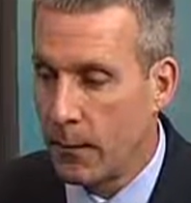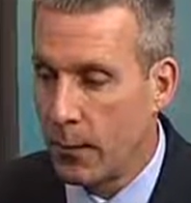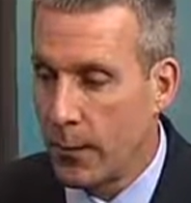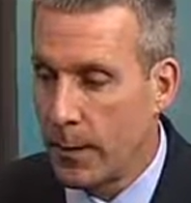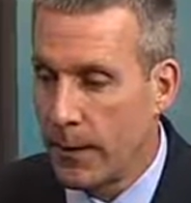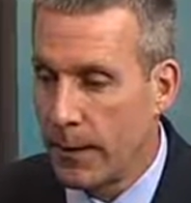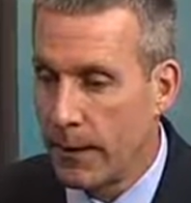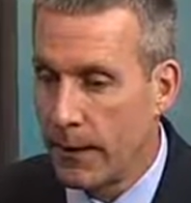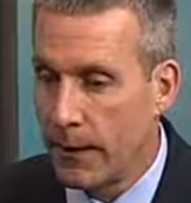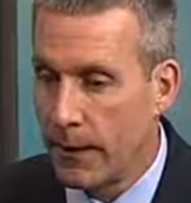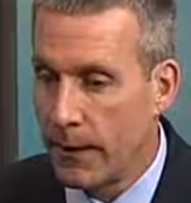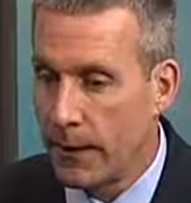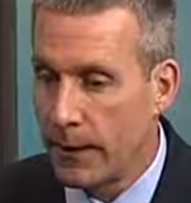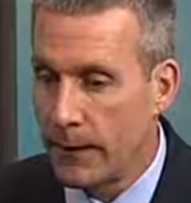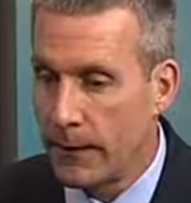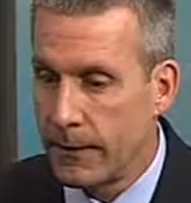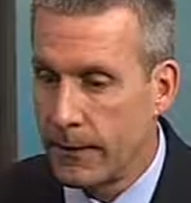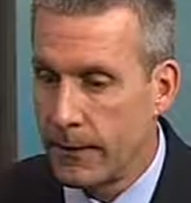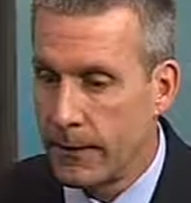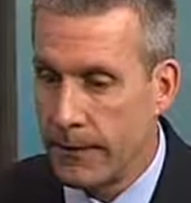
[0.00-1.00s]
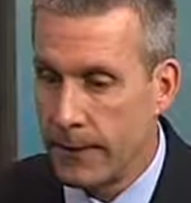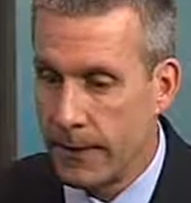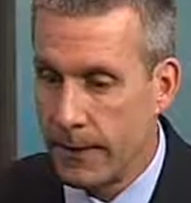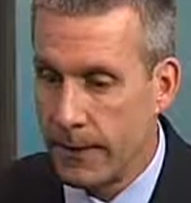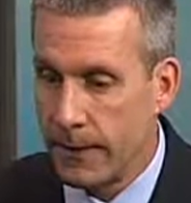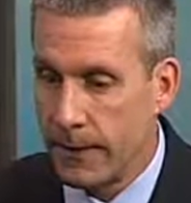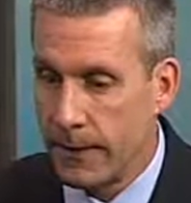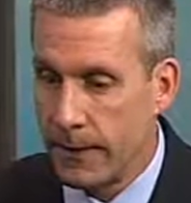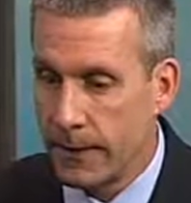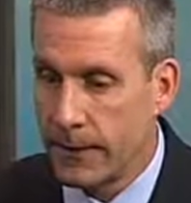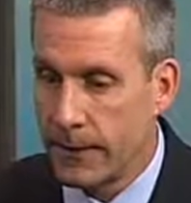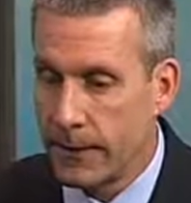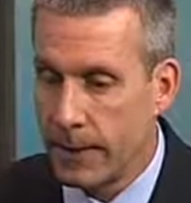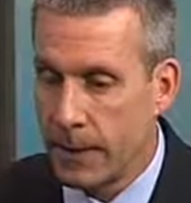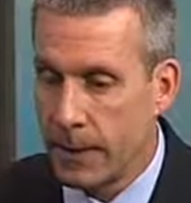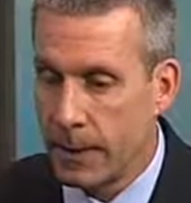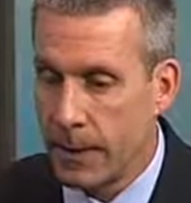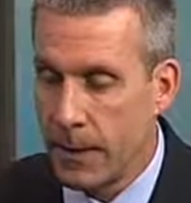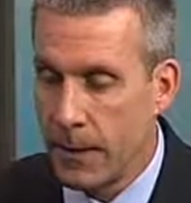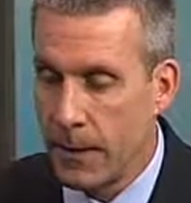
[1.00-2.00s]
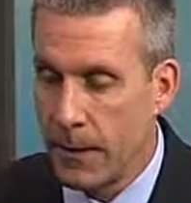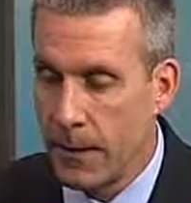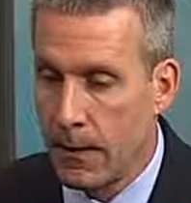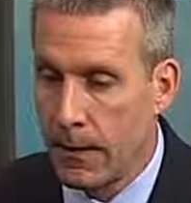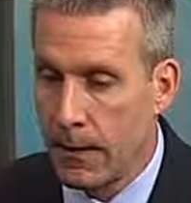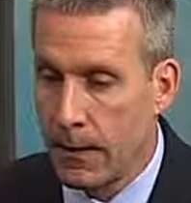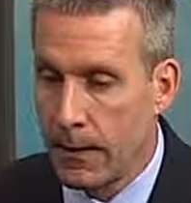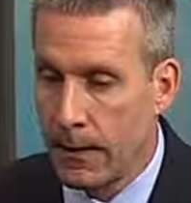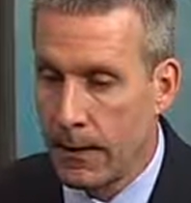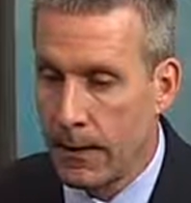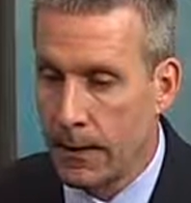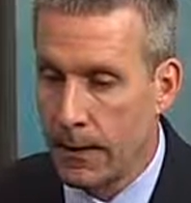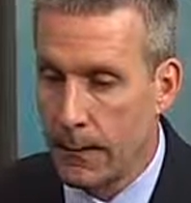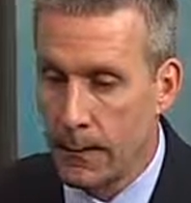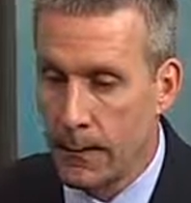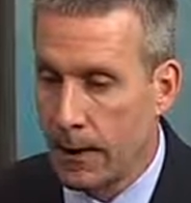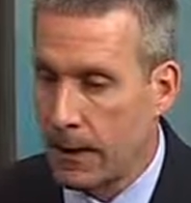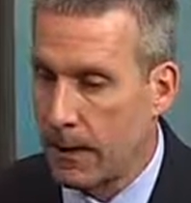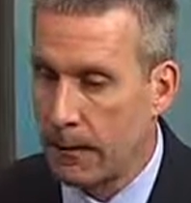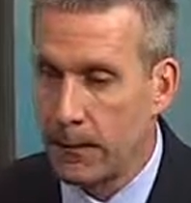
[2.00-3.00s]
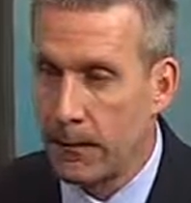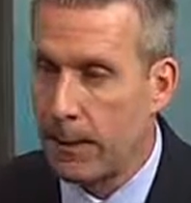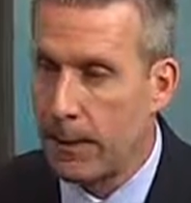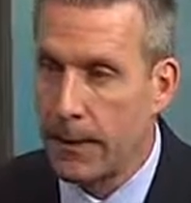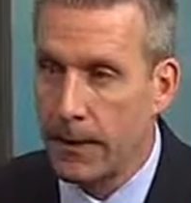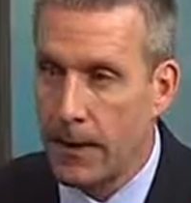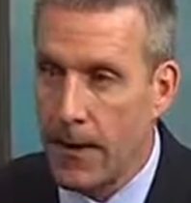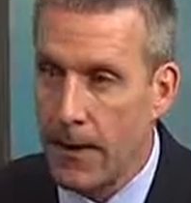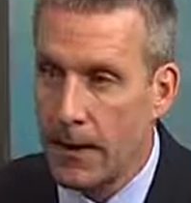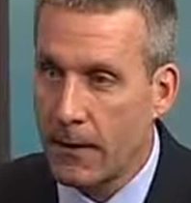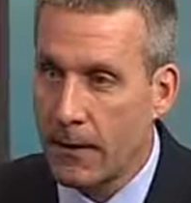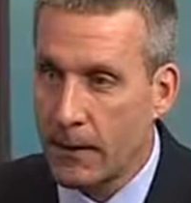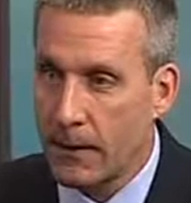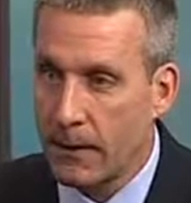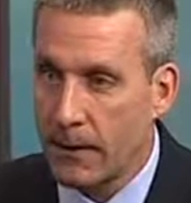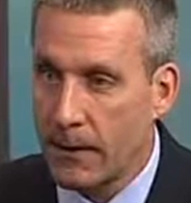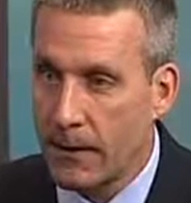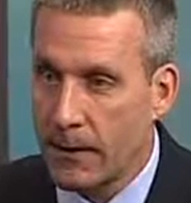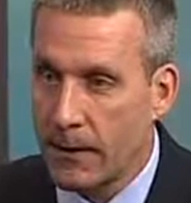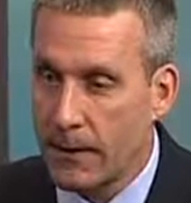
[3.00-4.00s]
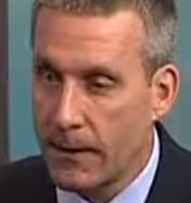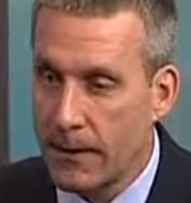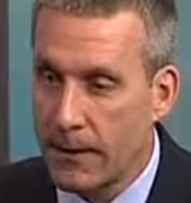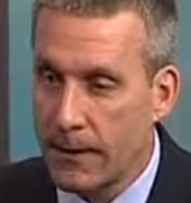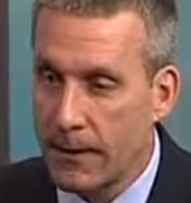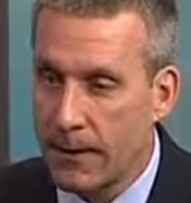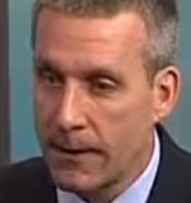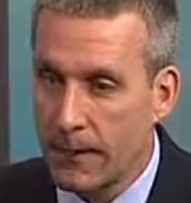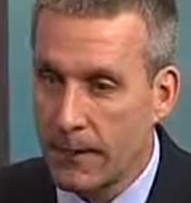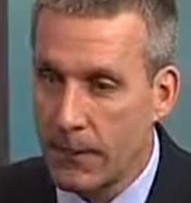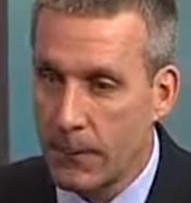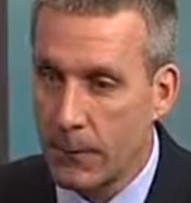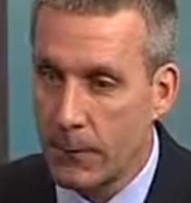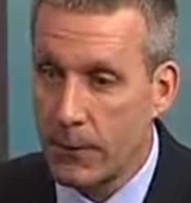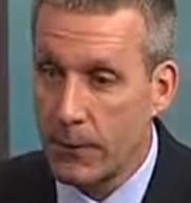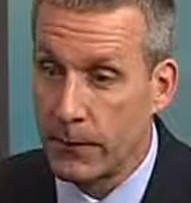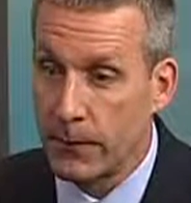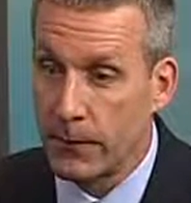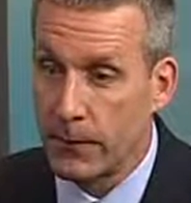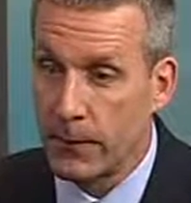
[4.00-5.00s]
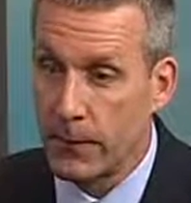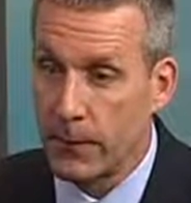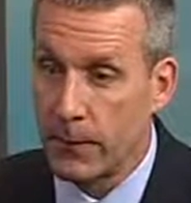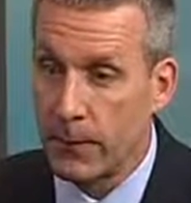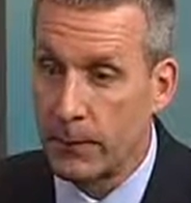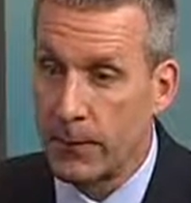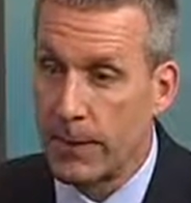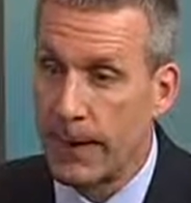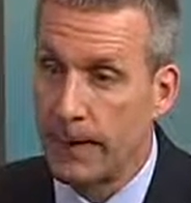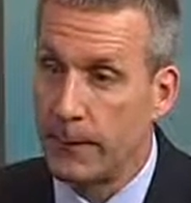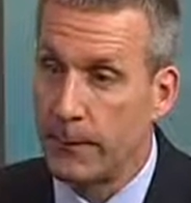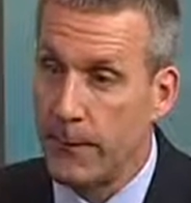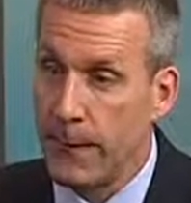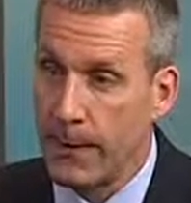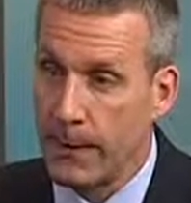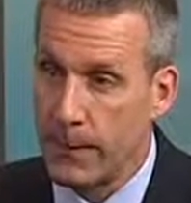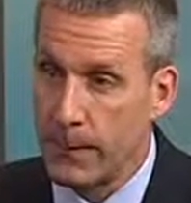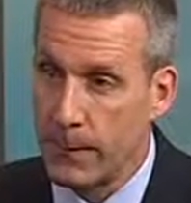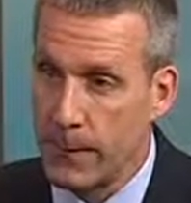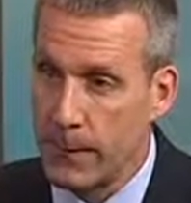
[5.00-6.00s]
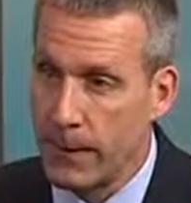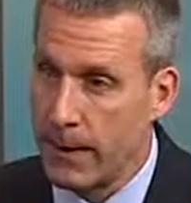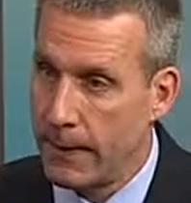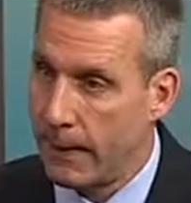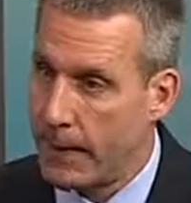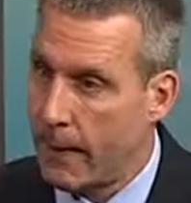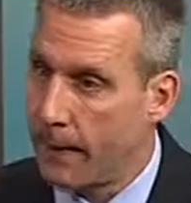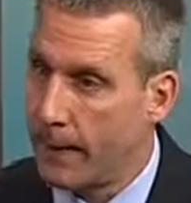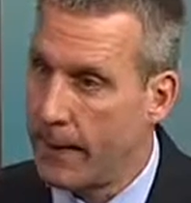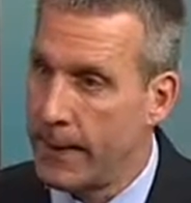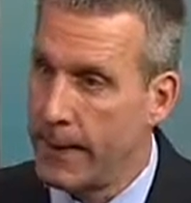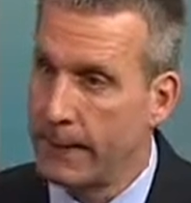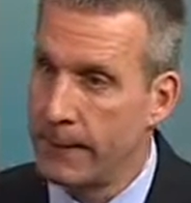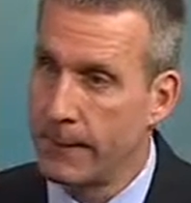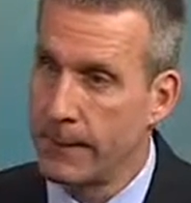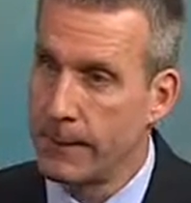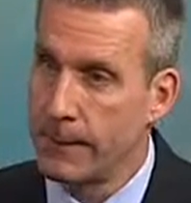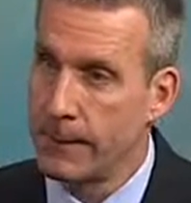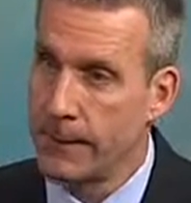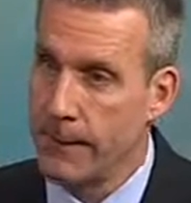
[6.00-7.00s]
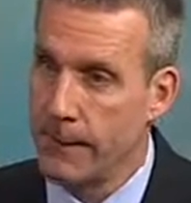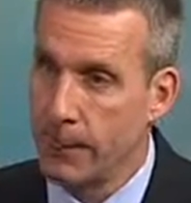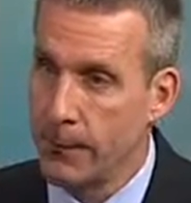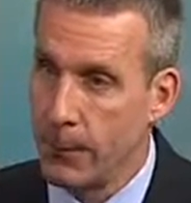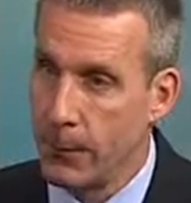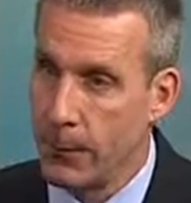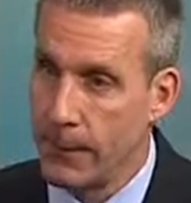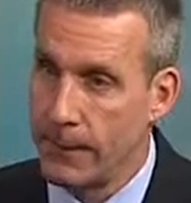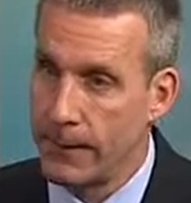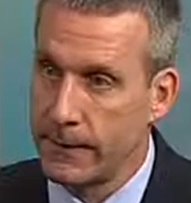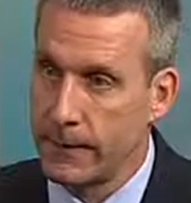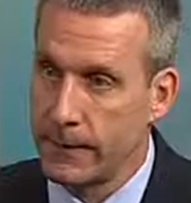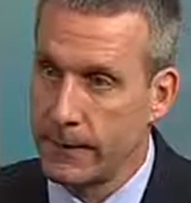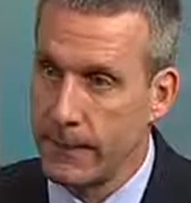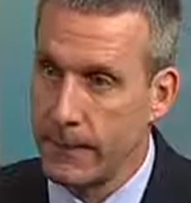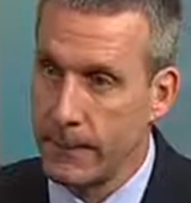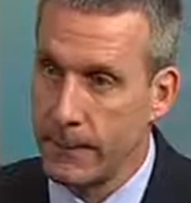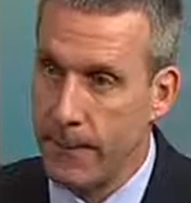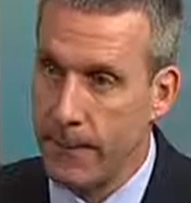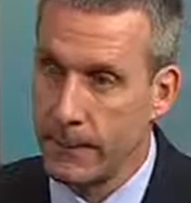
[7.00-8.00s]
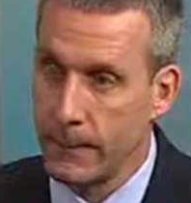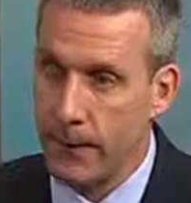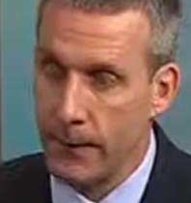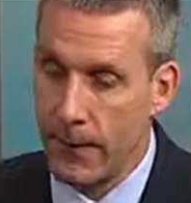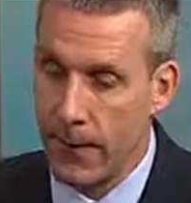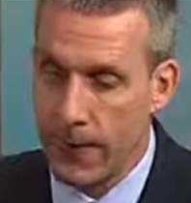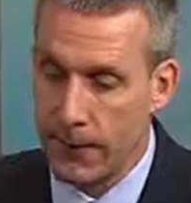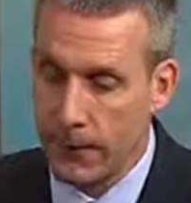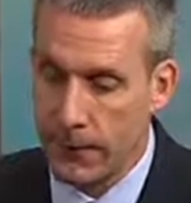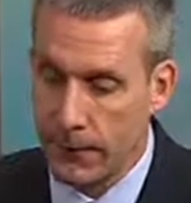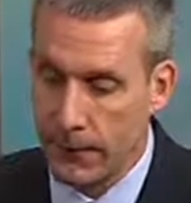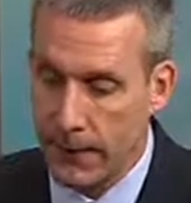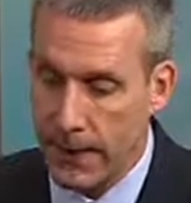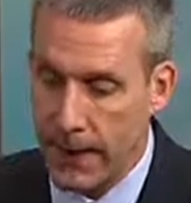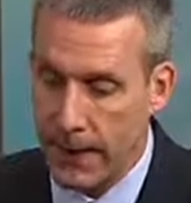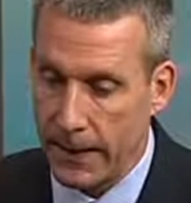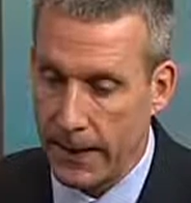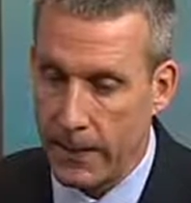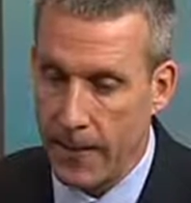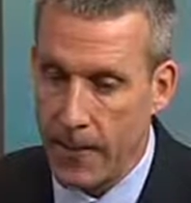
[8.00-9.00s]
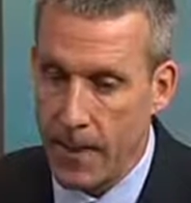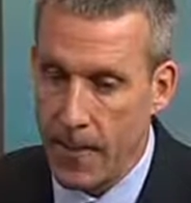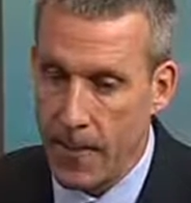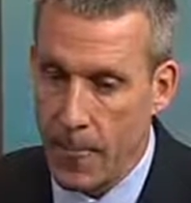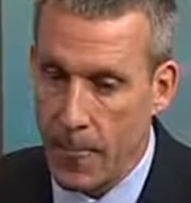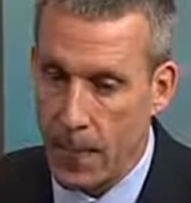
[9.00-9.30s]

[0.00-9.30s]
we use the term, and I'm not going to speak in acronyms today, we use the term case management, and that means something to us and to the people that provide it.